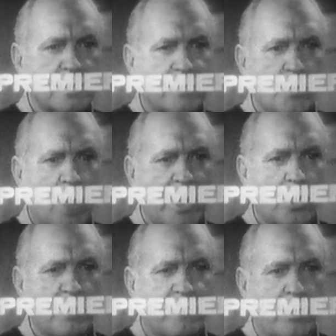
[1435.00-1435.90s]
If you want to
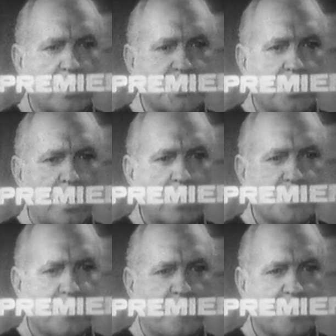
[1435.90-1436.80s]
go before a jury and lose
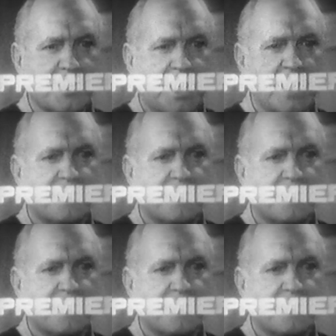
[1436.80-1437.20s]
your first case,